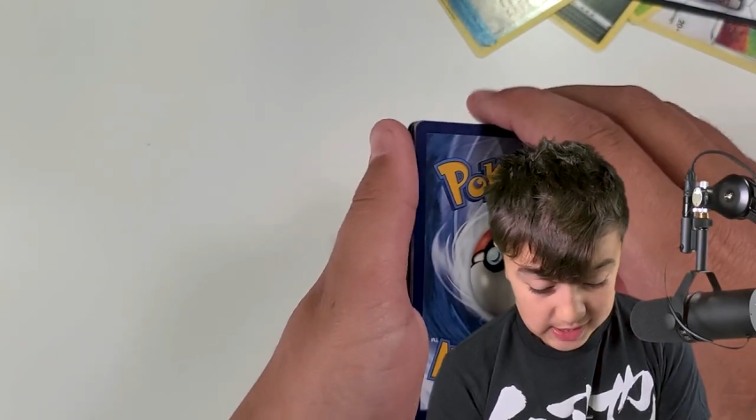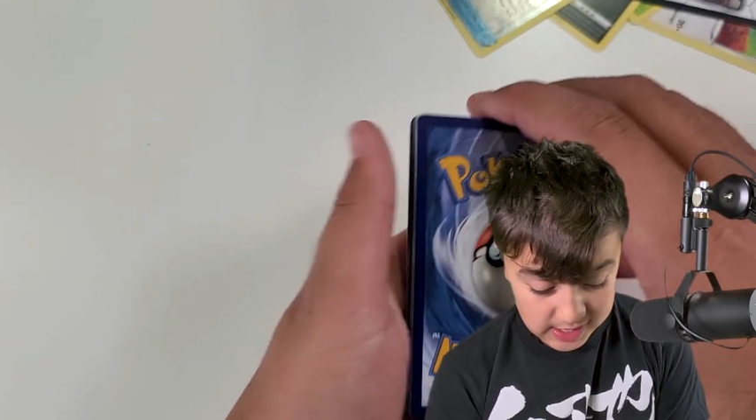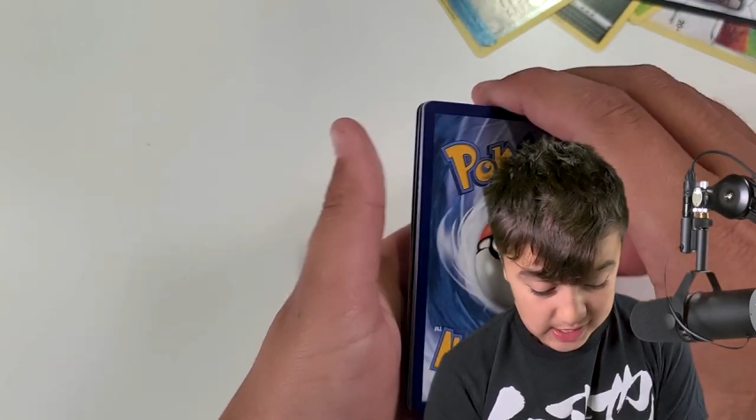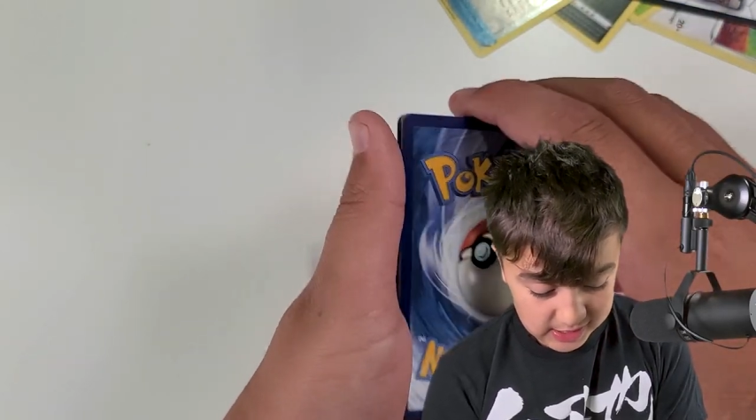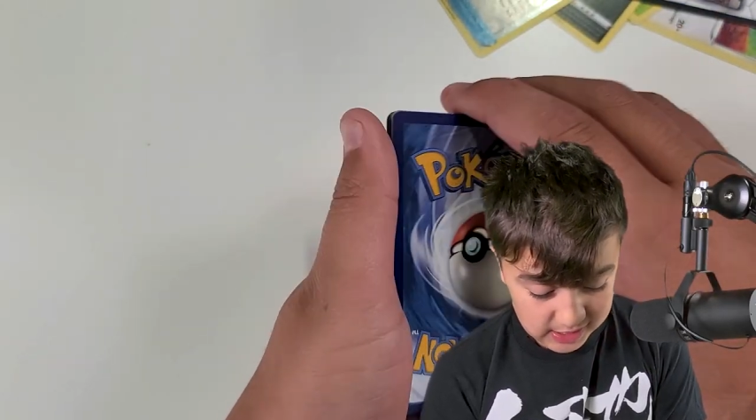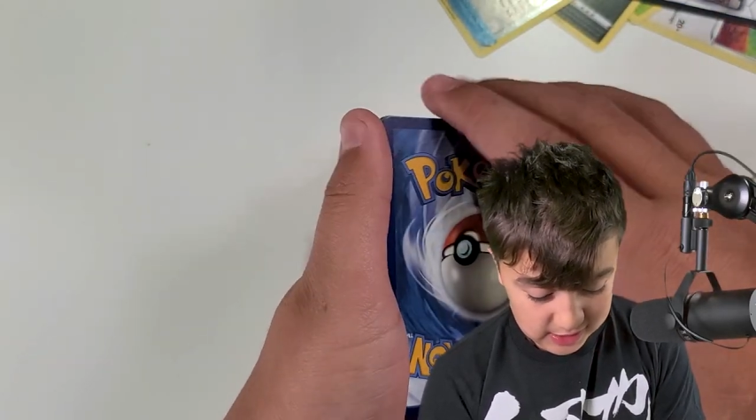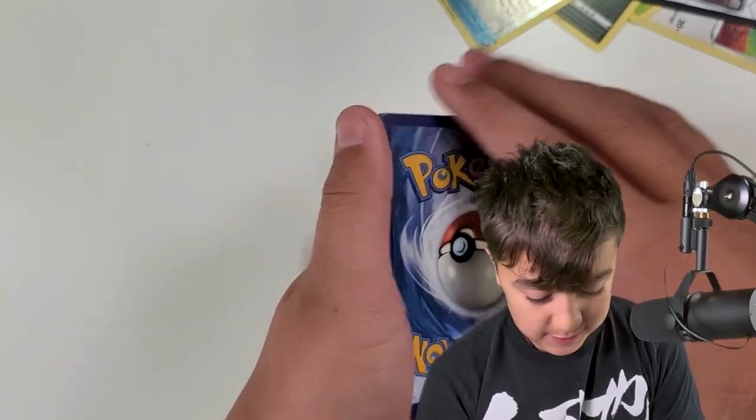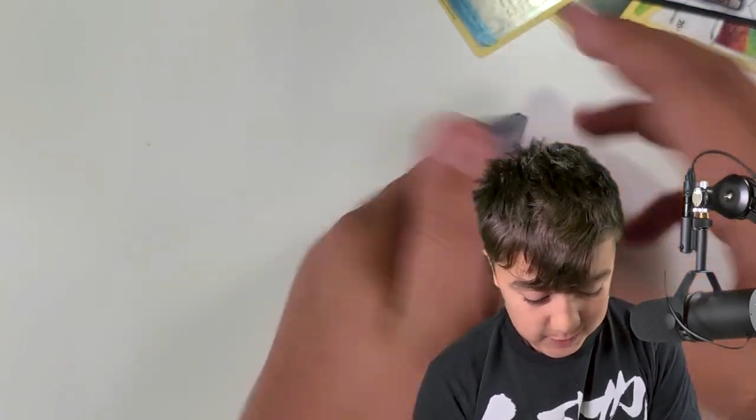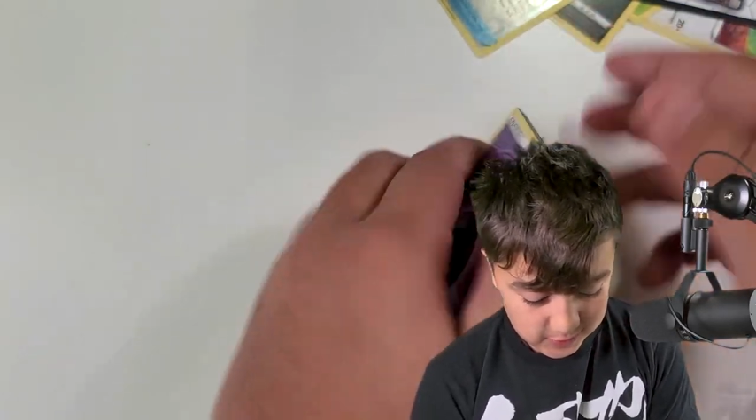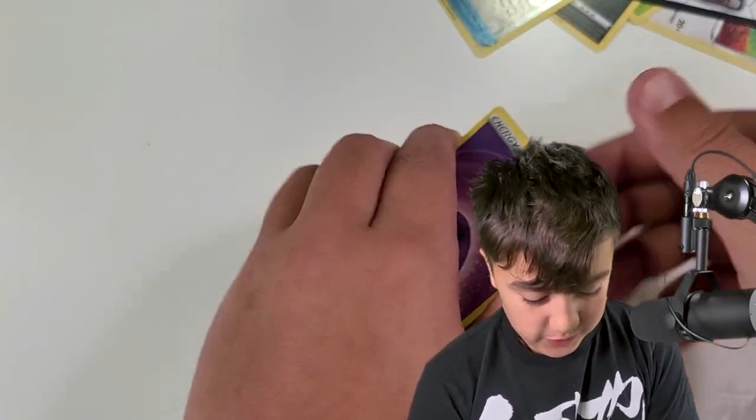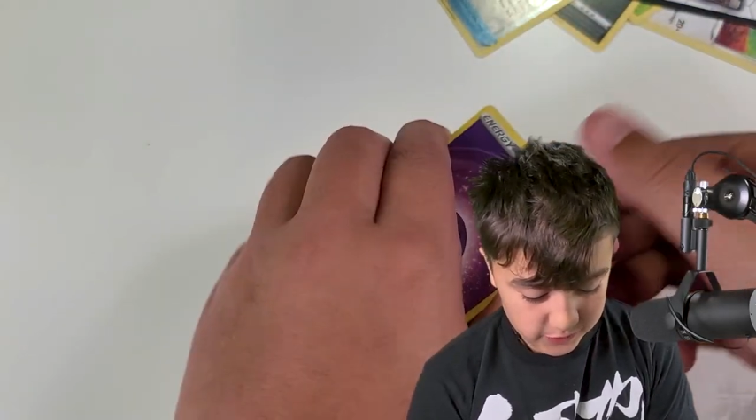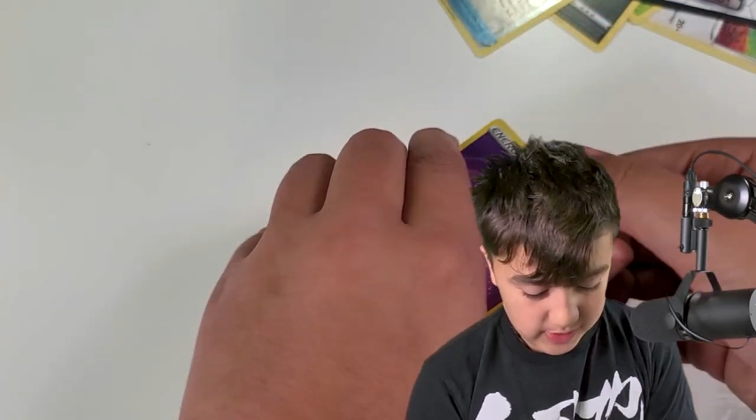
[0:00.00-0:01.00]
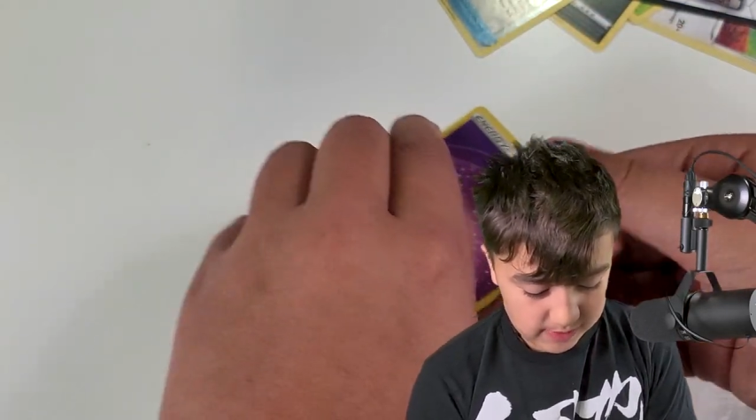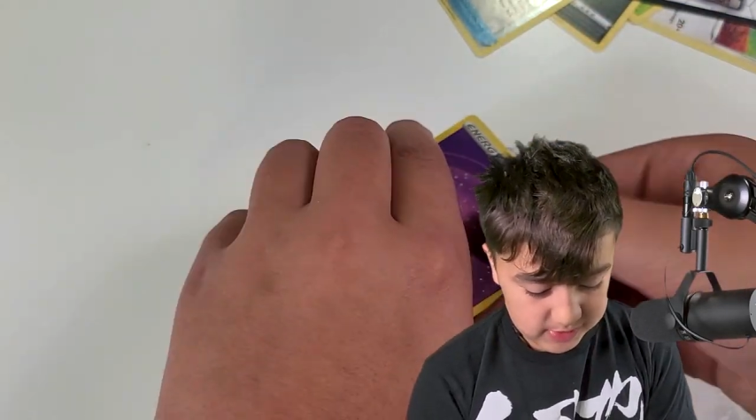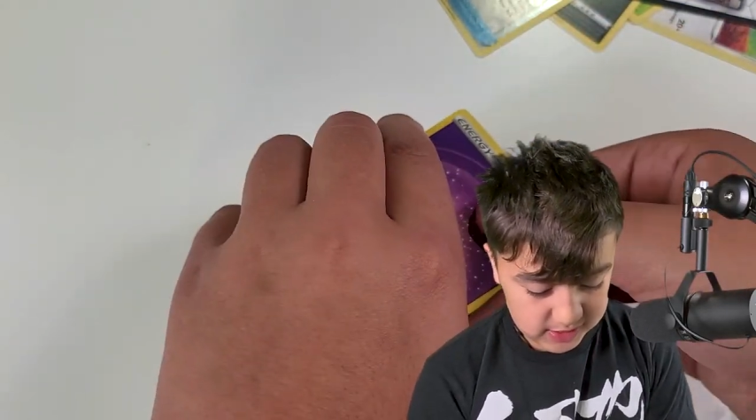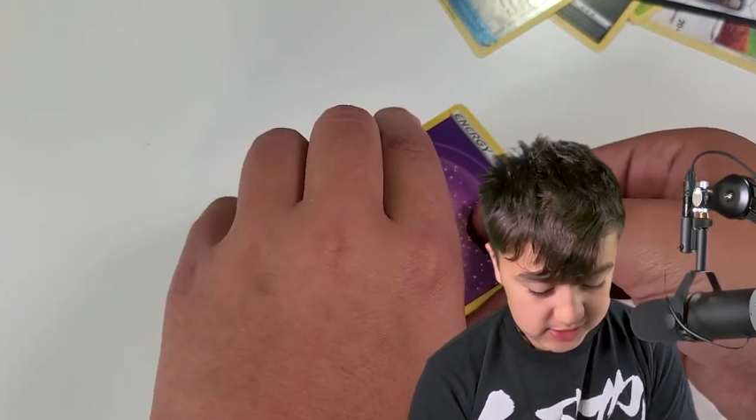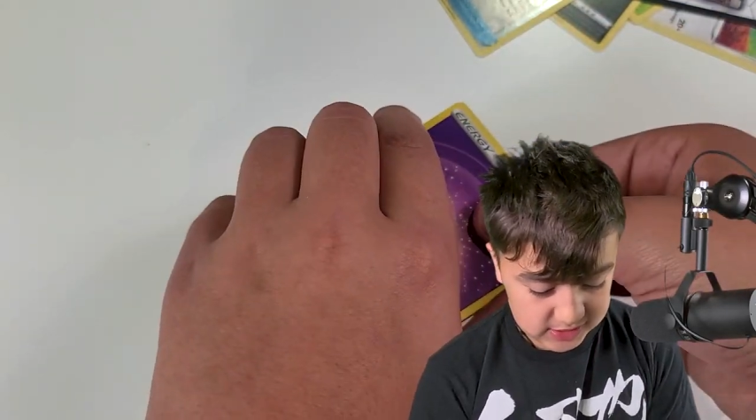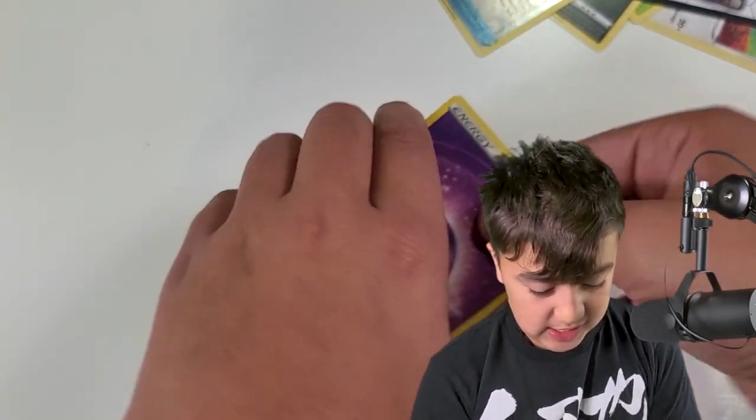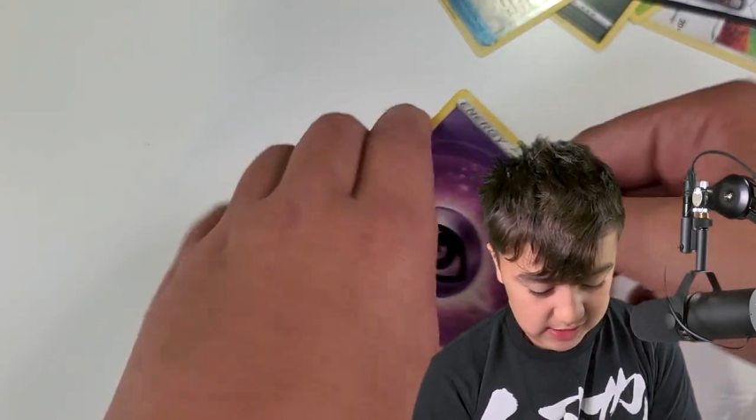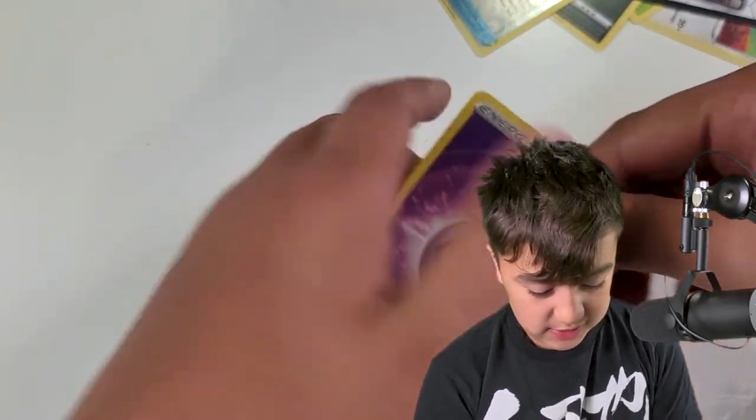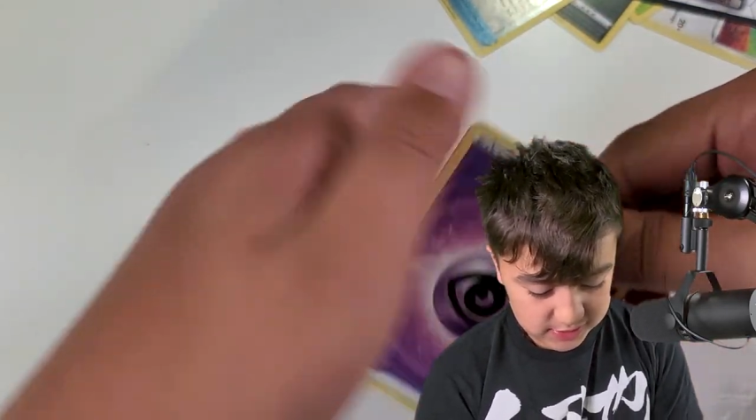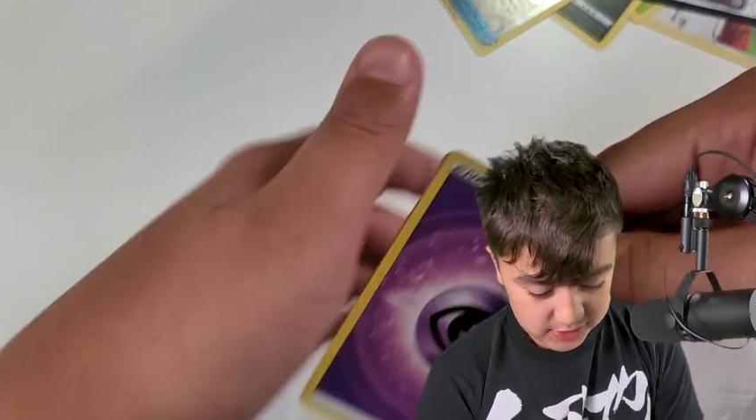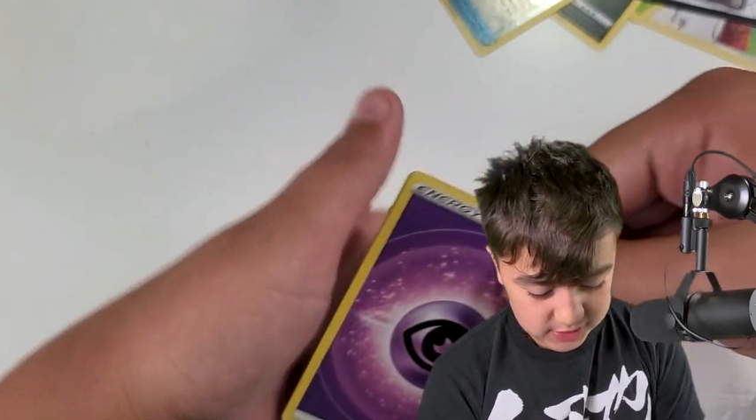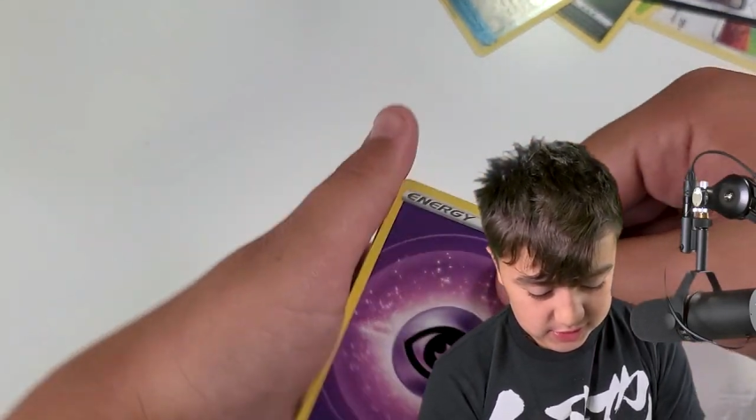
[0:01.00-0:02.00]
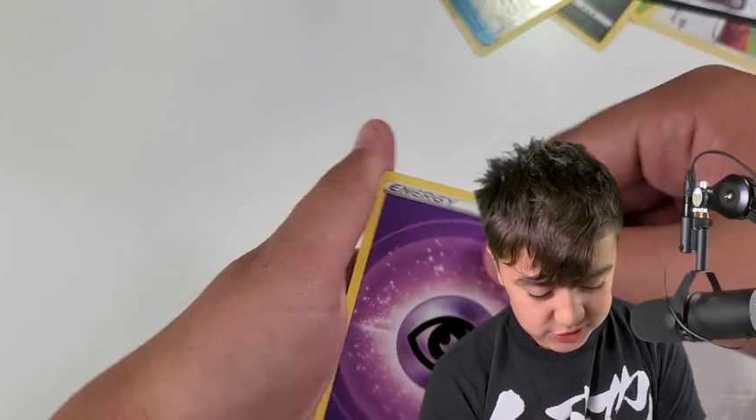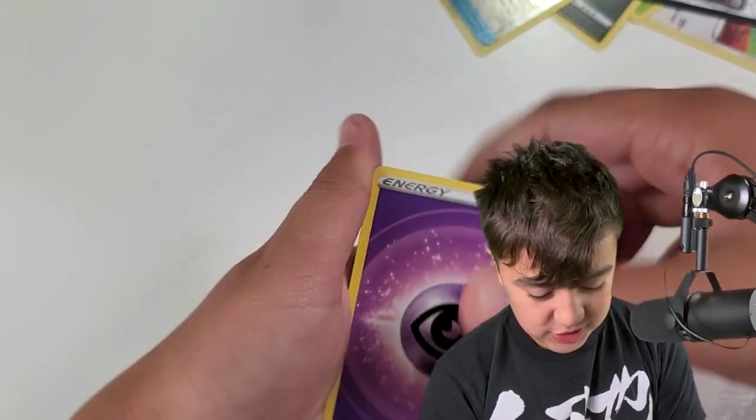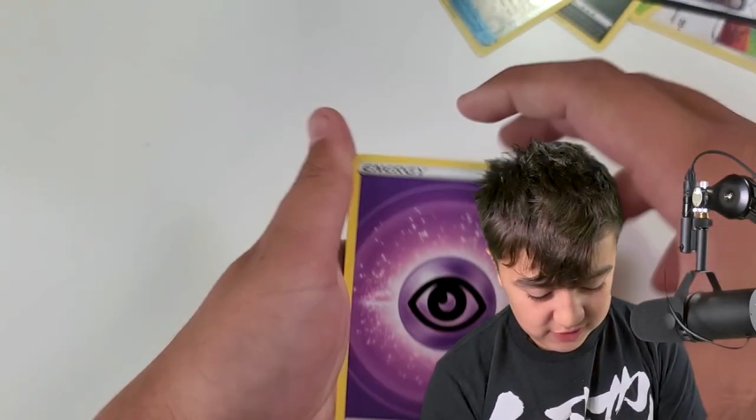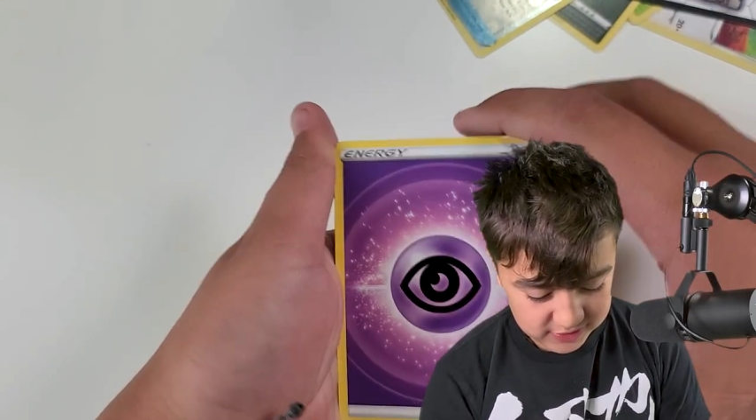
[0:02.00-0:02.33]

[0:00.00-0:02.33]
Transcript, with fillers: and then I got him all the way up to Skelly Dirge.